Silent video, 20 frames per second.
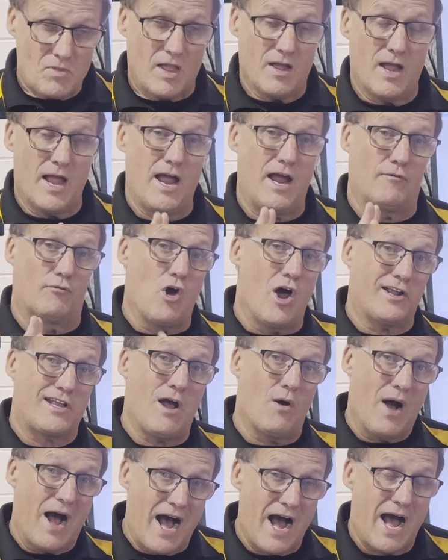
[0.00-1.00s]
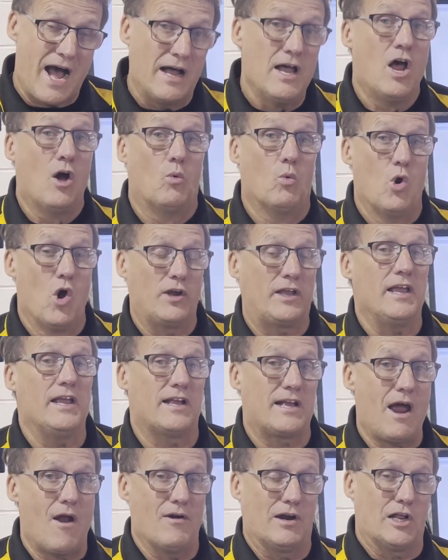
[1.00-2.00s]
Ryco are working
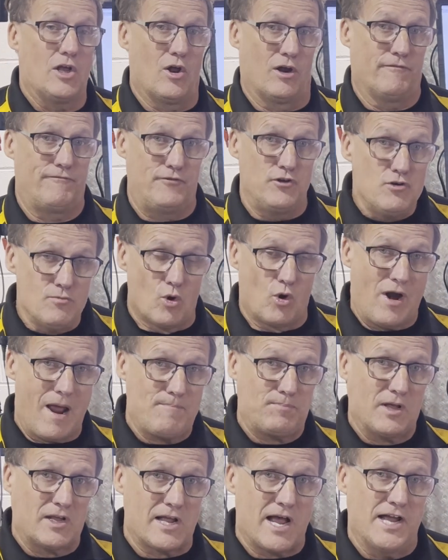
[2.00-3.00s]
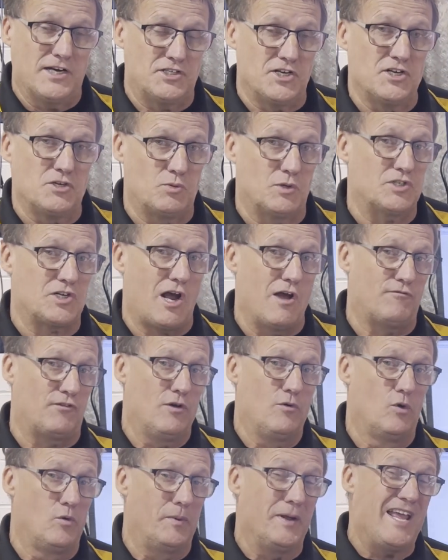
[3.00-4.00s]
currently on a few more applications, which
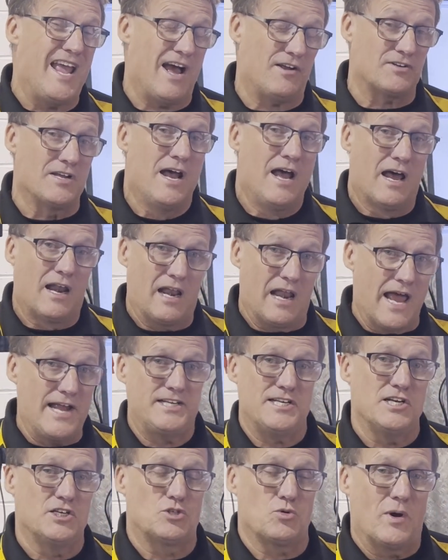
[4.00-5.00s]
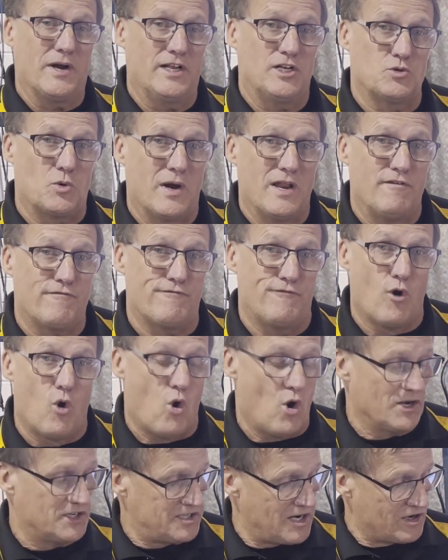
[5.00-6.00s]
hopefully will be out late in
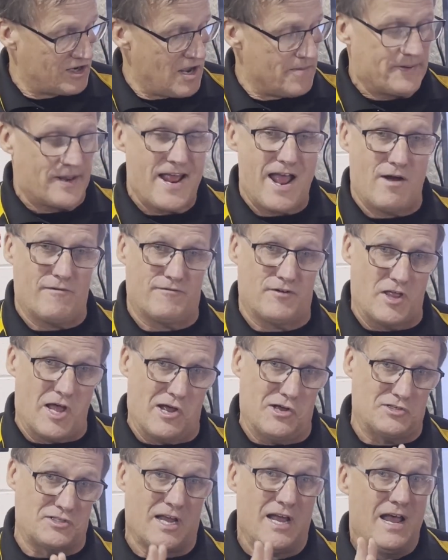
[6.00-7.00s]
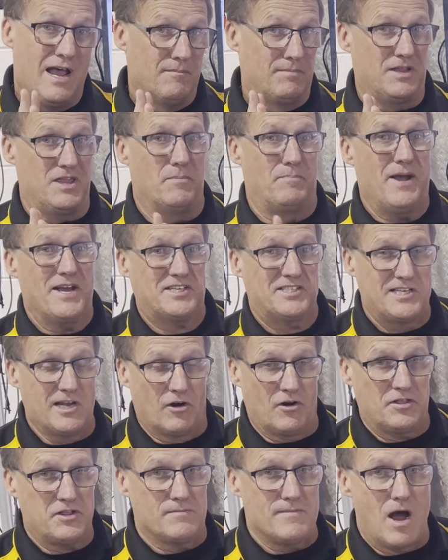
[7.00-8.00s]
2024, so keep an eye out for those. But the best
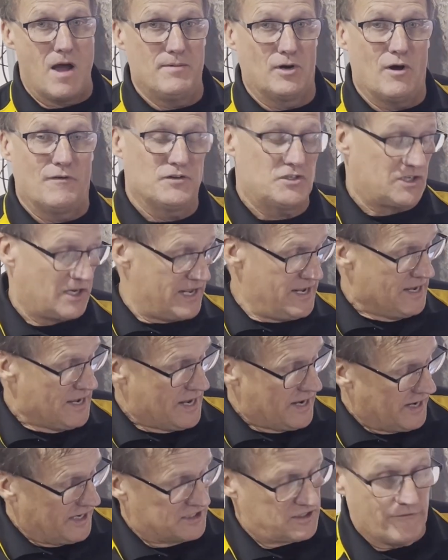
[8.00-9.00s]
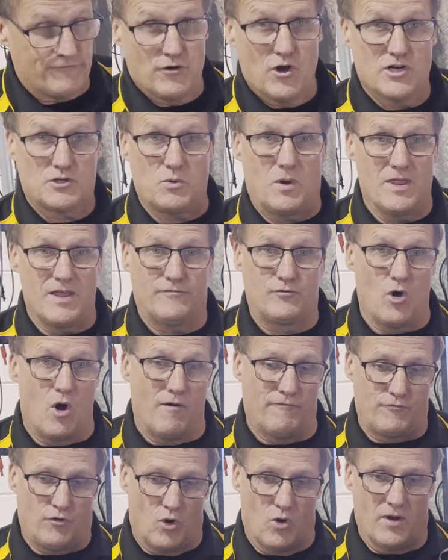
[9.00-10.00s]
seller at the moment, obviously, is the first one they've
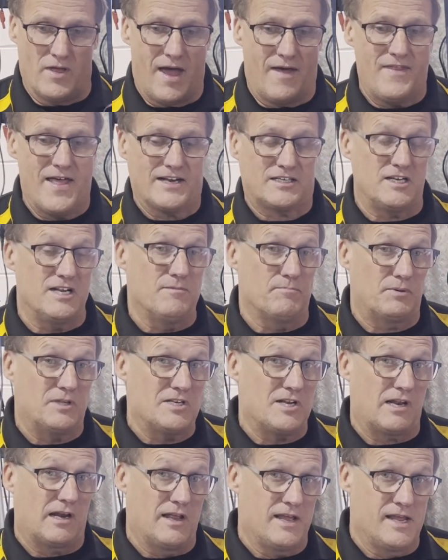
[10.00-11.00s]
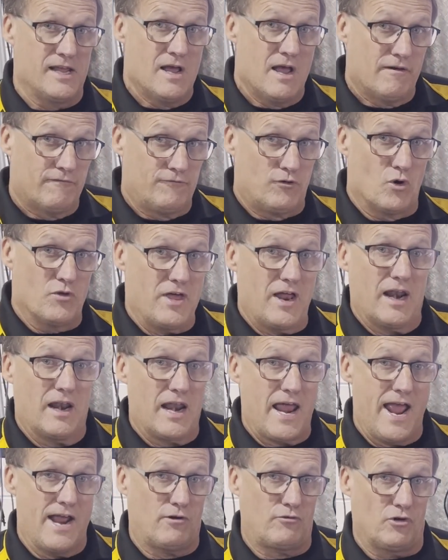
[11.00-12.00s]
gone for, and that's in particularly for the
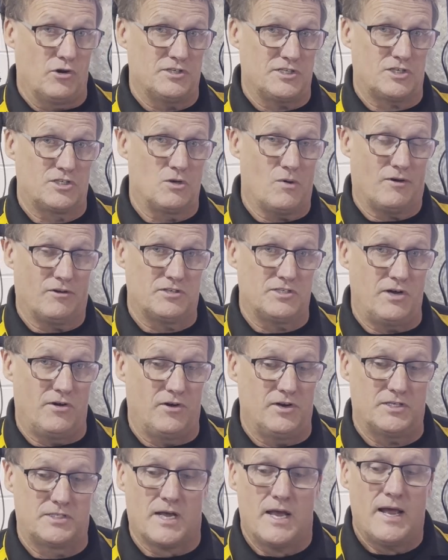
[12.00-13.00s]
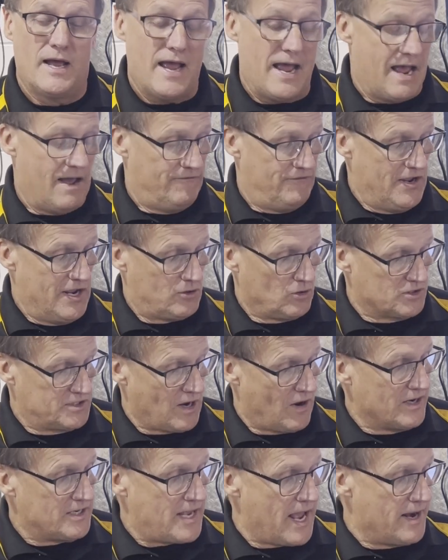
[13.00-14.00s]
Land Cruiser 200 series vehicle.
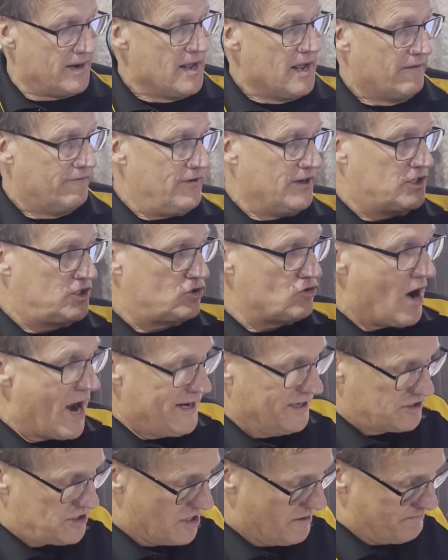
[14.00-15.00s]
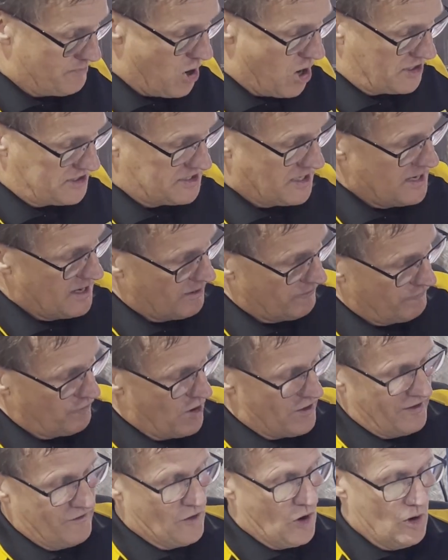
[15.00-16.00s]
So again, fits straight into the box,
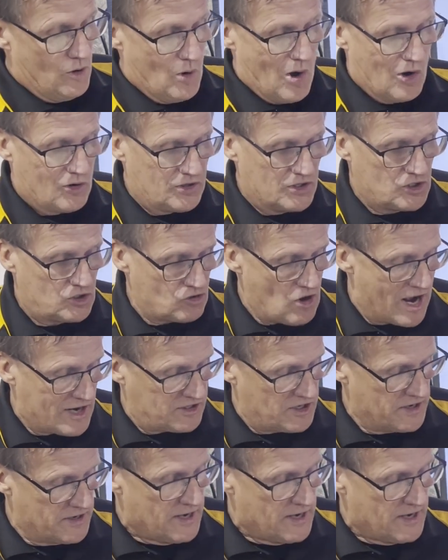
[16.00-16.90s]
very, very well constructed,